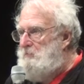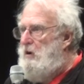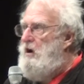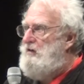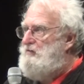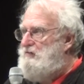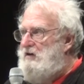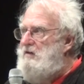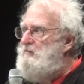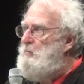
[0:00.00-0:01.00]
bought
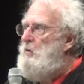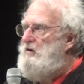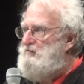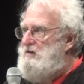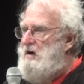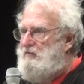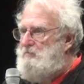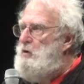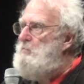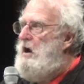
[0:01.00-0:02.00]
Steve Wozniak's
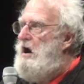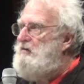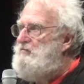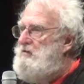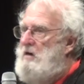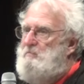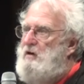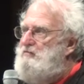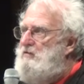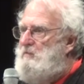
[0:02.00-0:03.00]
blue box and got
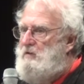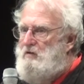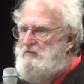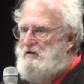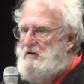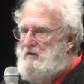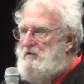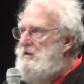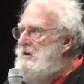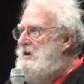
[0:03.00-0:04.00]
busted for using it.